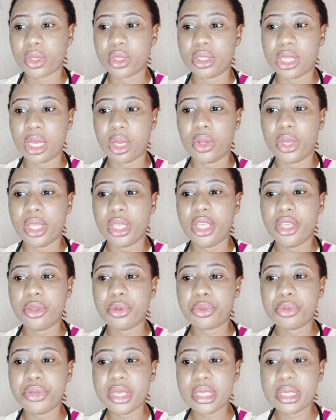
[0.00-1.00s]
Now,
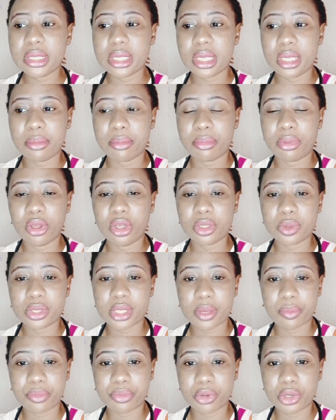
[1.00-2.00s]
increase in blood
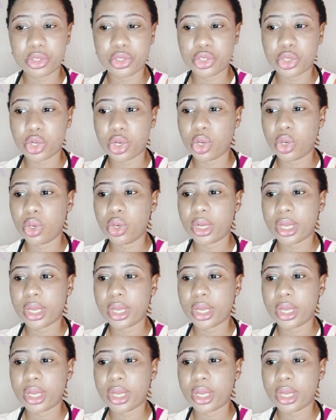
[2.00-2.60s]
temperature